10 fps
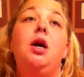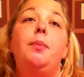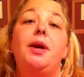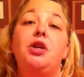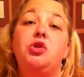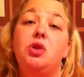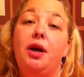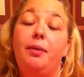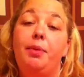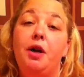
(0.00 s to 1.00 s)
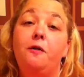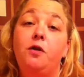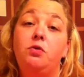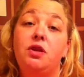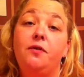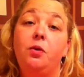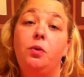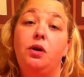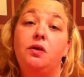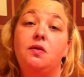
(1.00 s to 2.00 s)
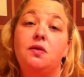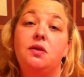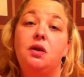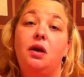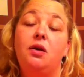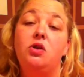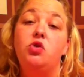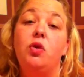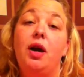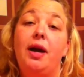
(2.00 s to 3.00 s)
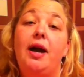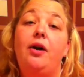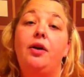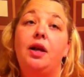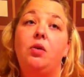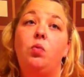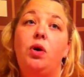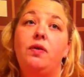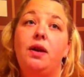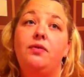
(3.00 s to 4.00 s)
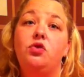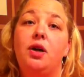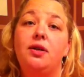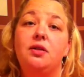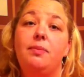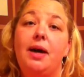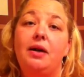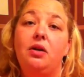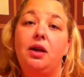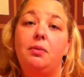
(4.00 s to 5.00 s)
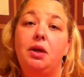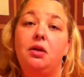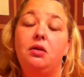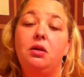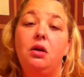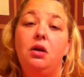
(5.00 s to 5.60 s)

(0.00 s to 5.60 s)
But I bought a few different ones to try out, and one that I've tried is the macadamia,